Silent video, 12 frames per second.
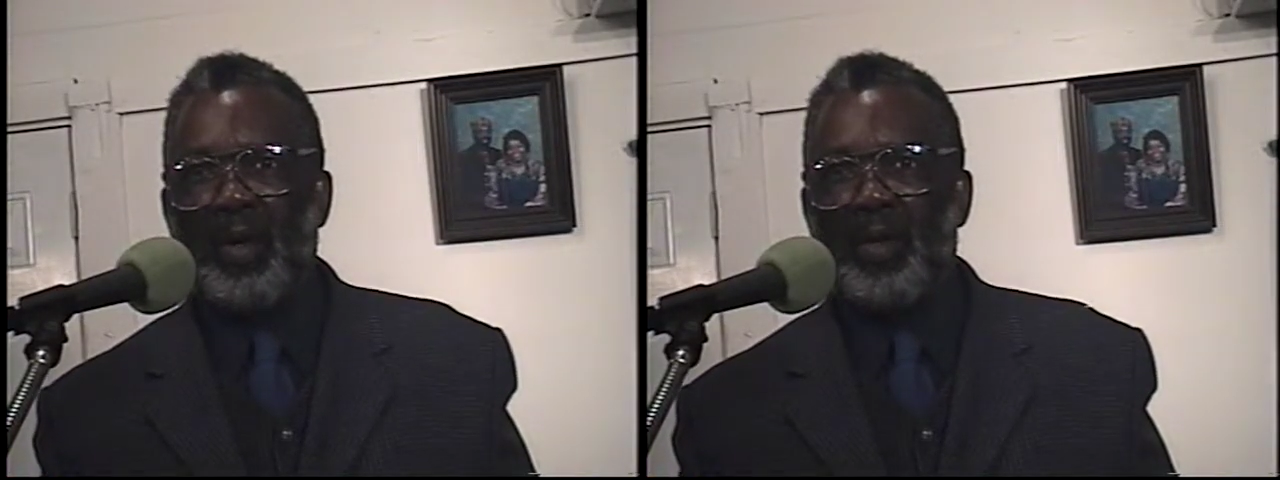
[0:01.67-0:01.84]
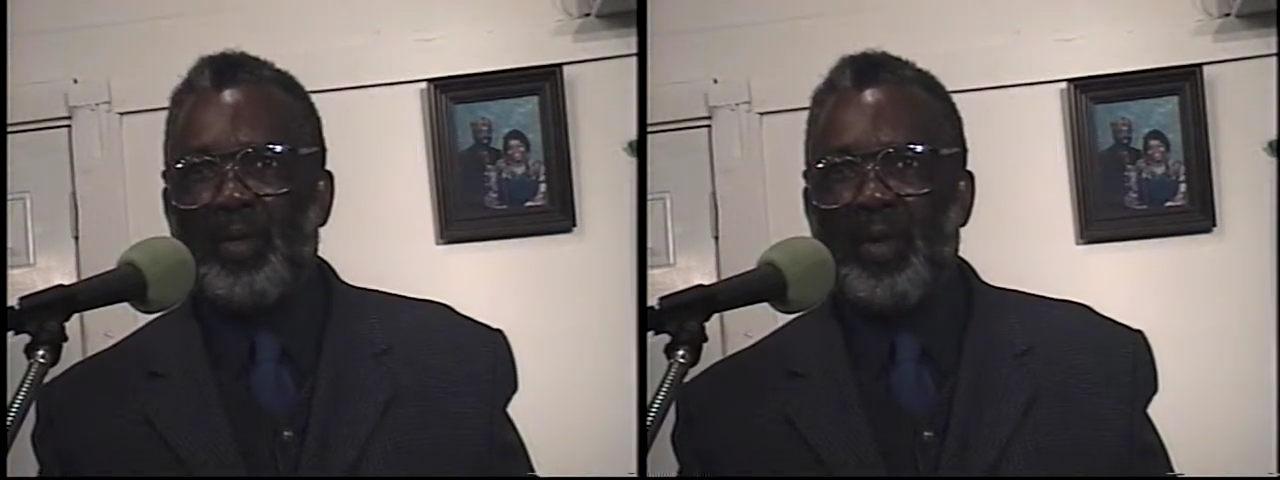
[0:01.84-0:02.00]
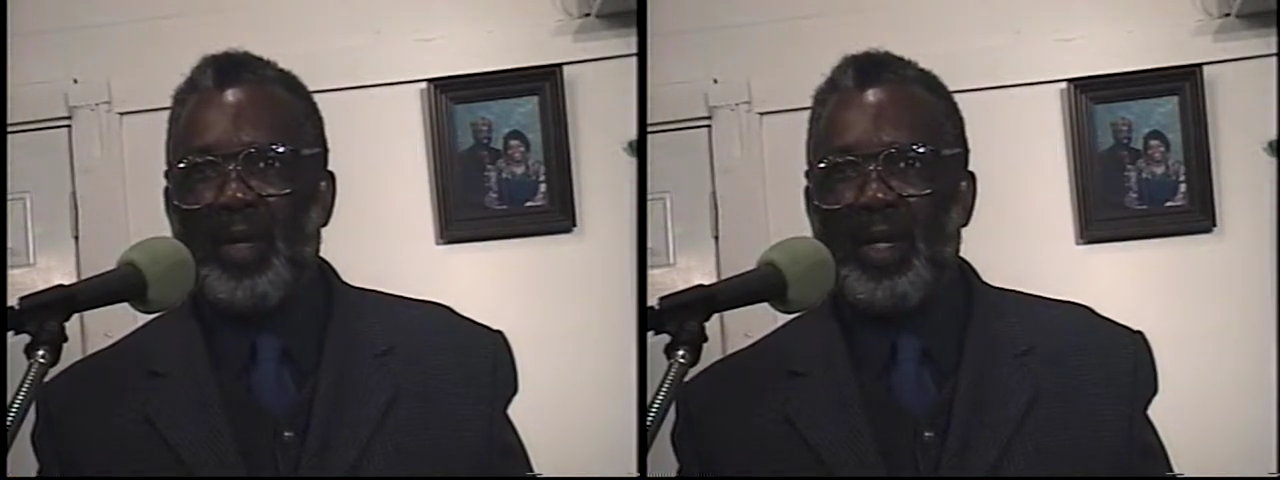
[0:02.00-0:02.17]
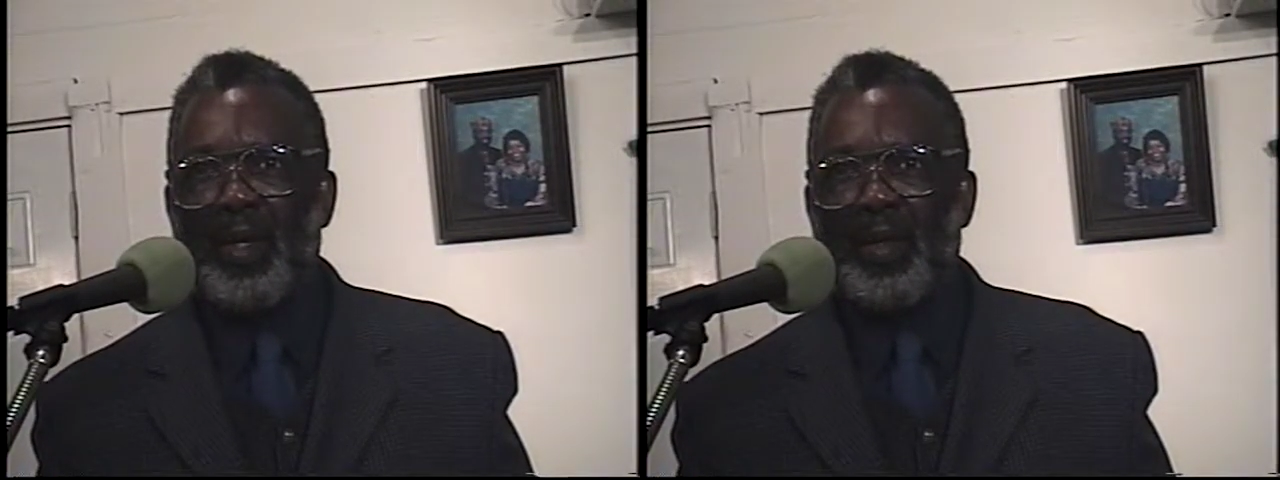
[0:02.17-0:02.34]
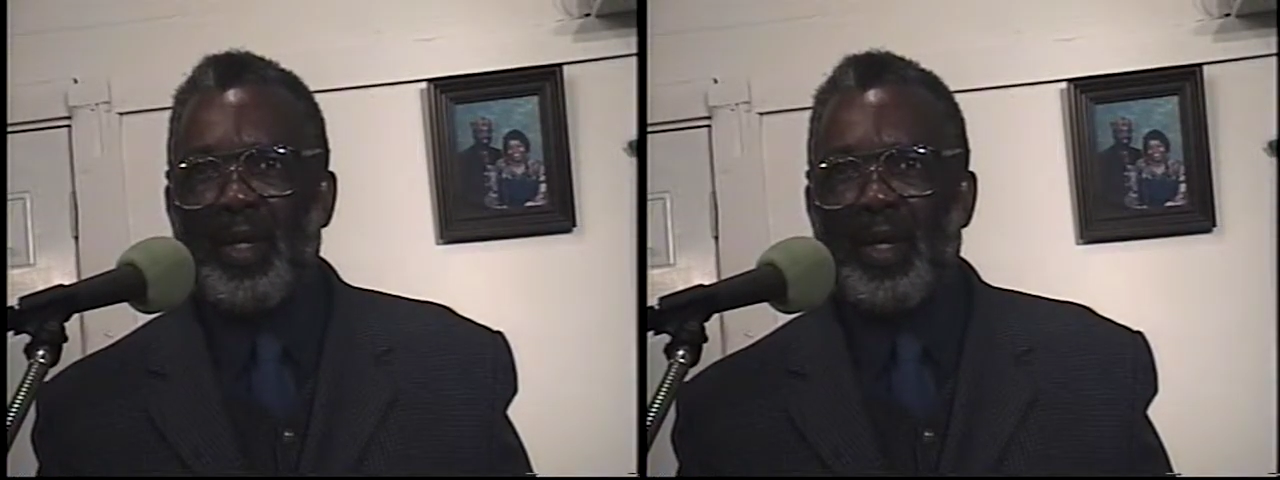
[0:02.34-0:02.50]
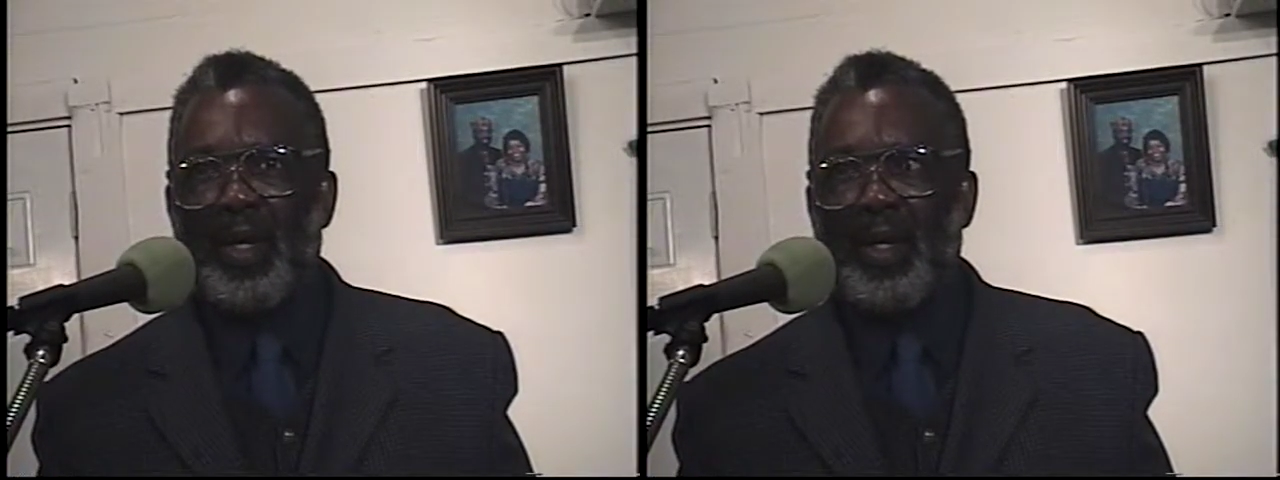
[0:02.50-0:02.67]
everybody out
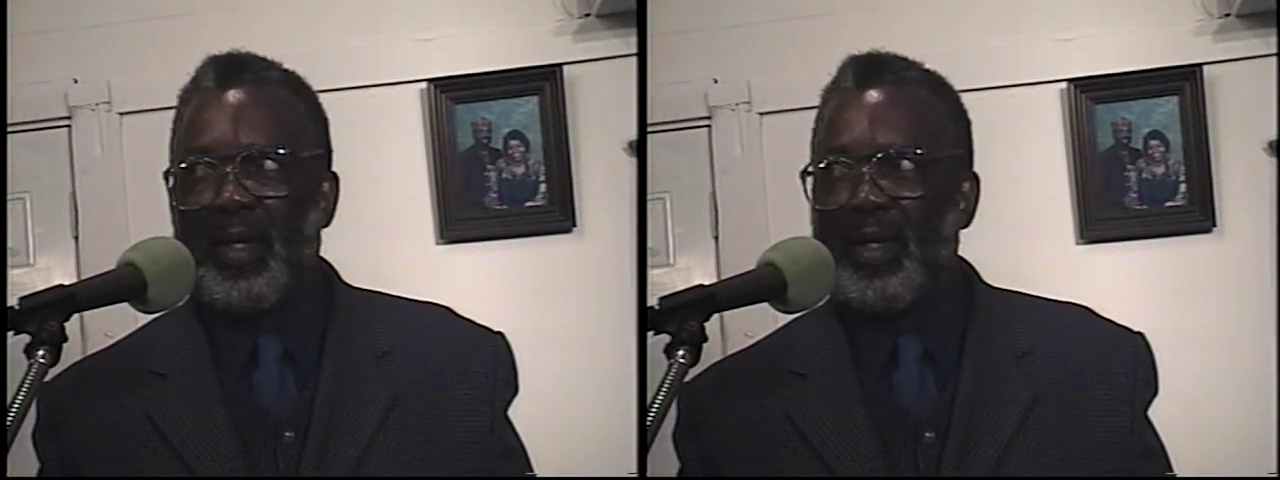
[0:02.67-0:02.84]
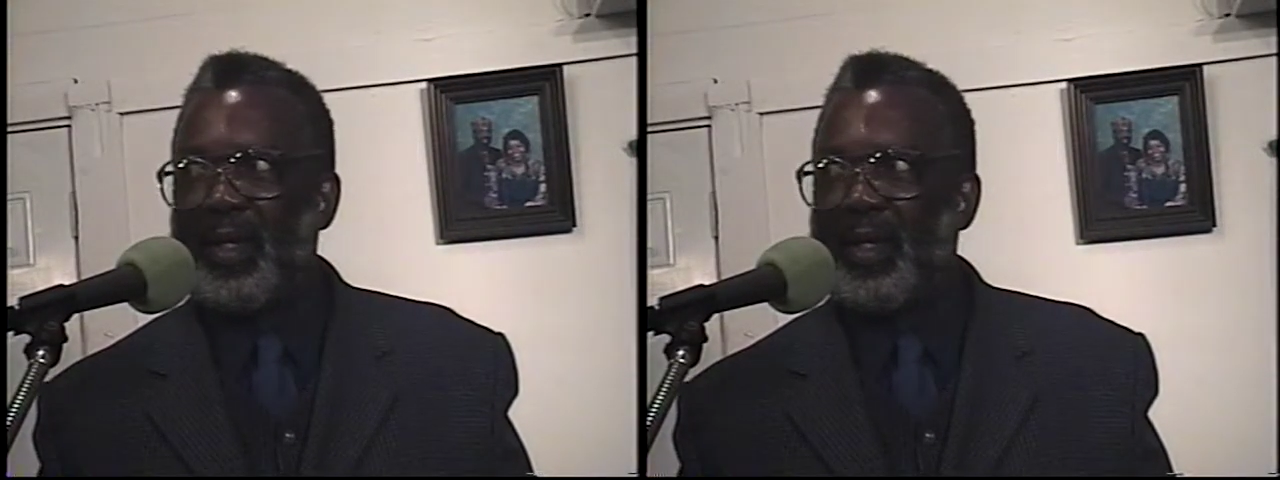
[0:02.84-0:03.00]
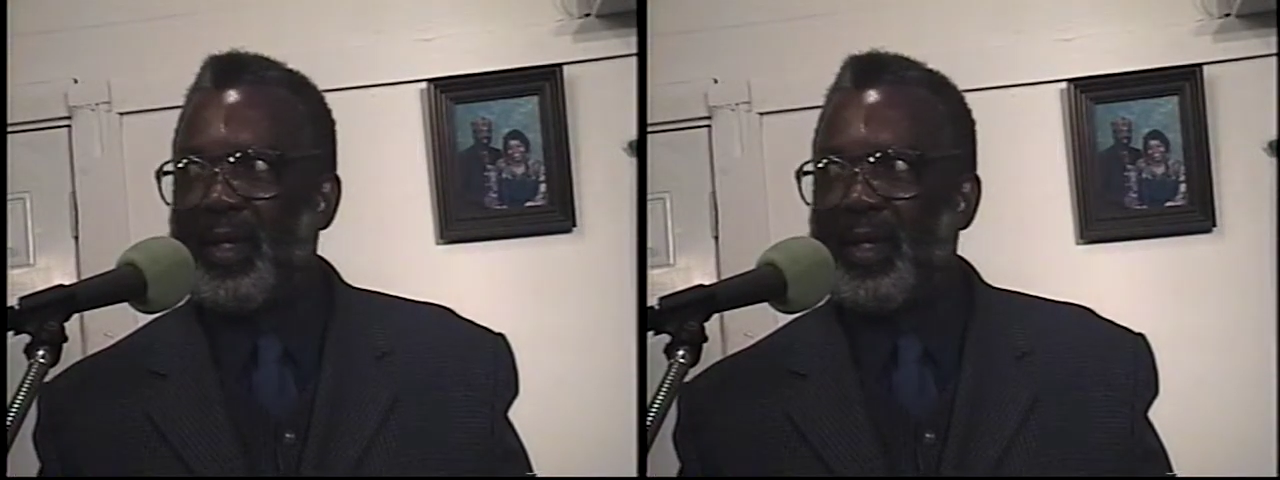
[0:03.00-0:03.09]
there